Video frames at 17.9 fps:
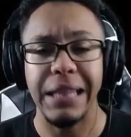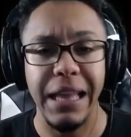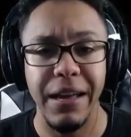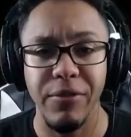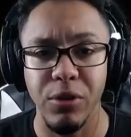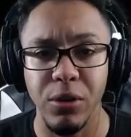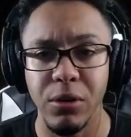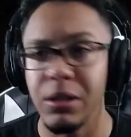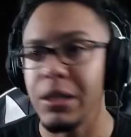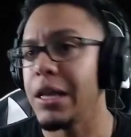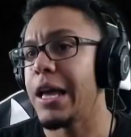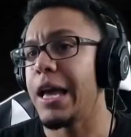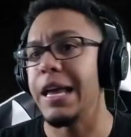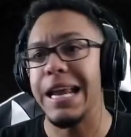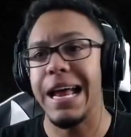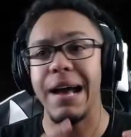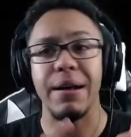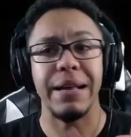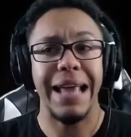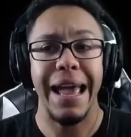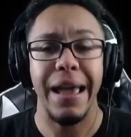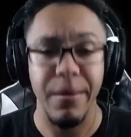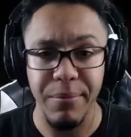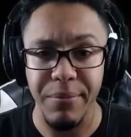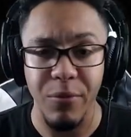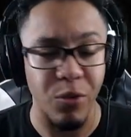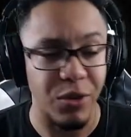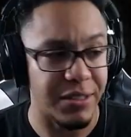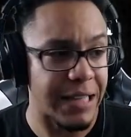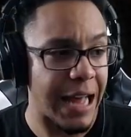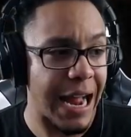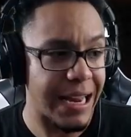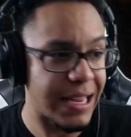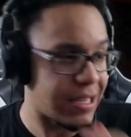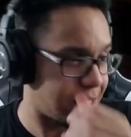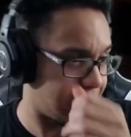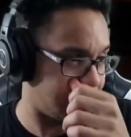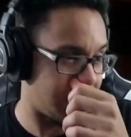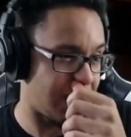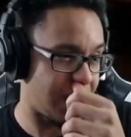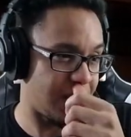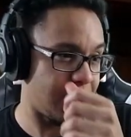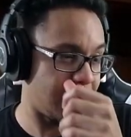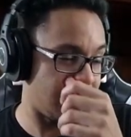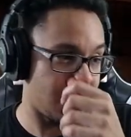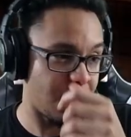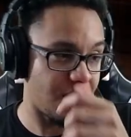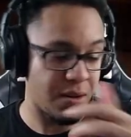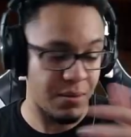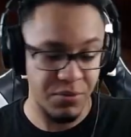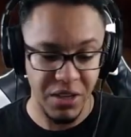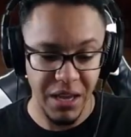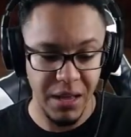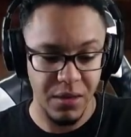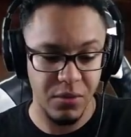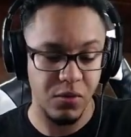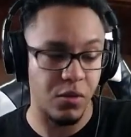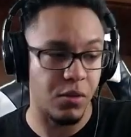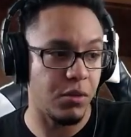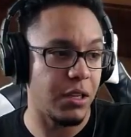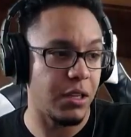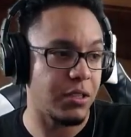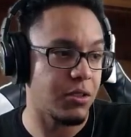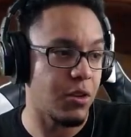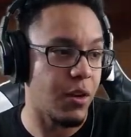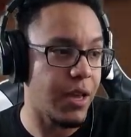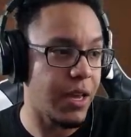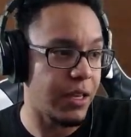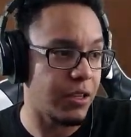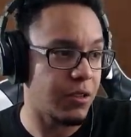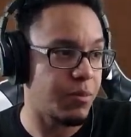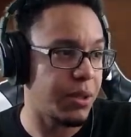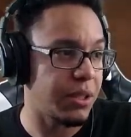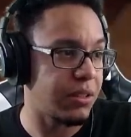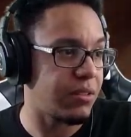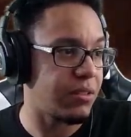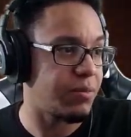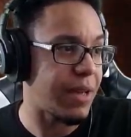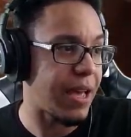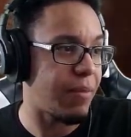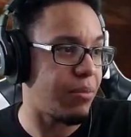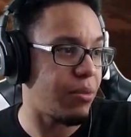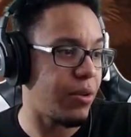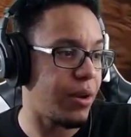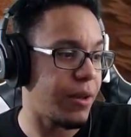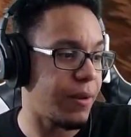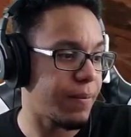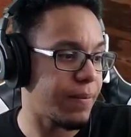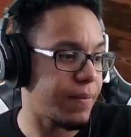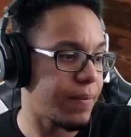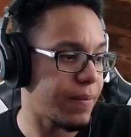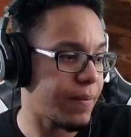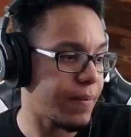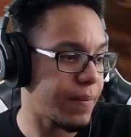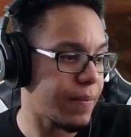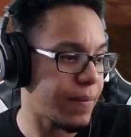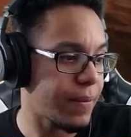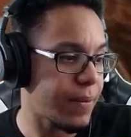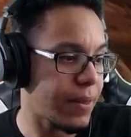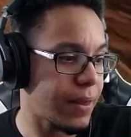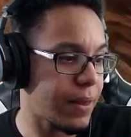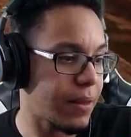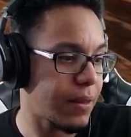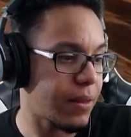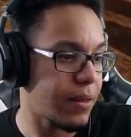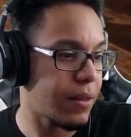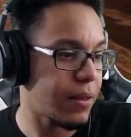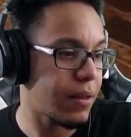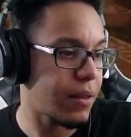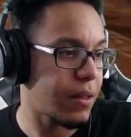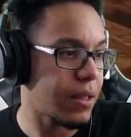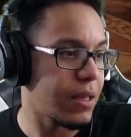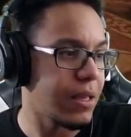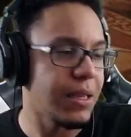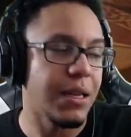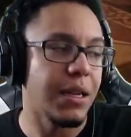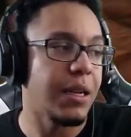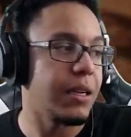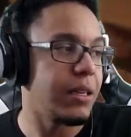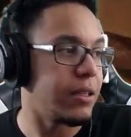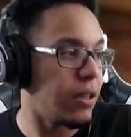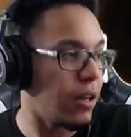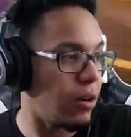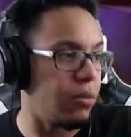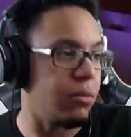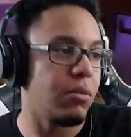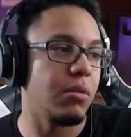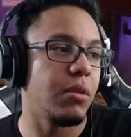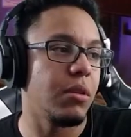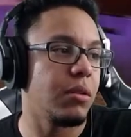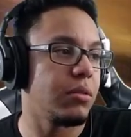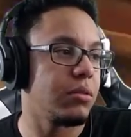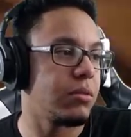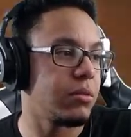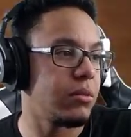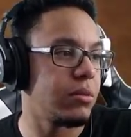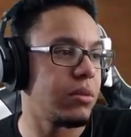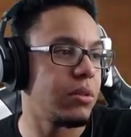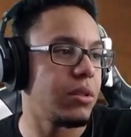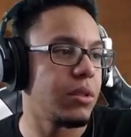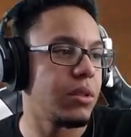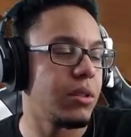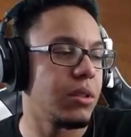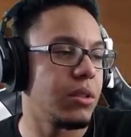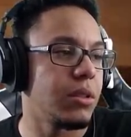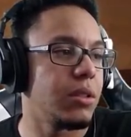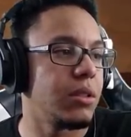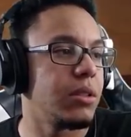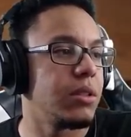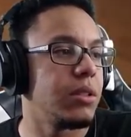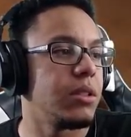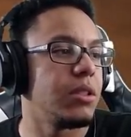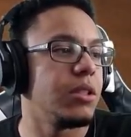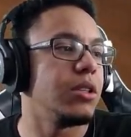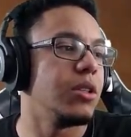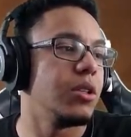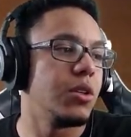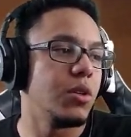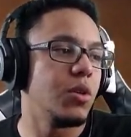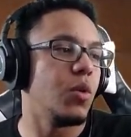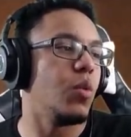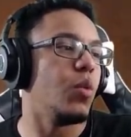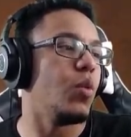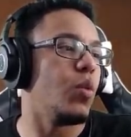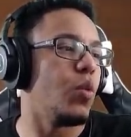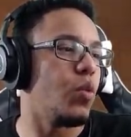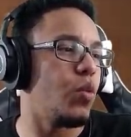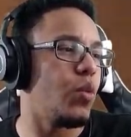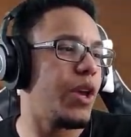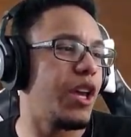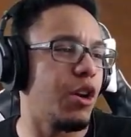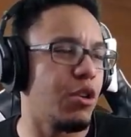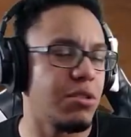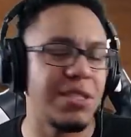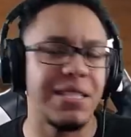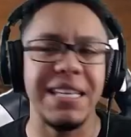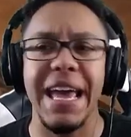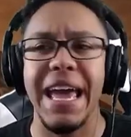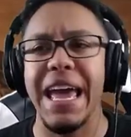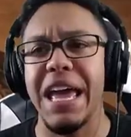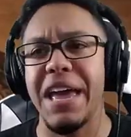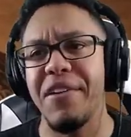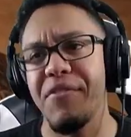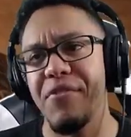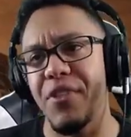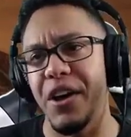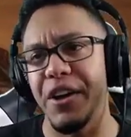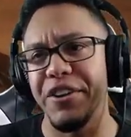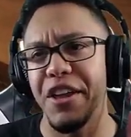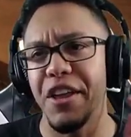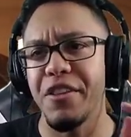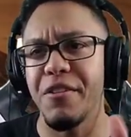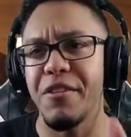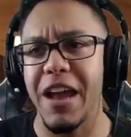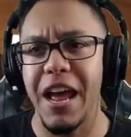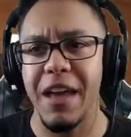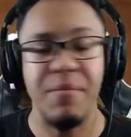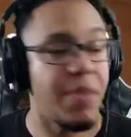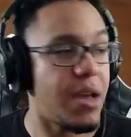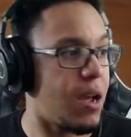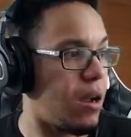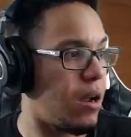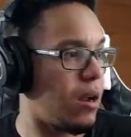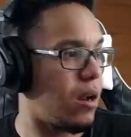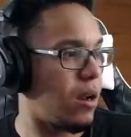level, that game was not easy, man. You know what I'm saying? So let's go ahead. Let's put this bad Eight boy. More pieces to go. No. Are you ready for another nightmare? We gonna save another nightmare.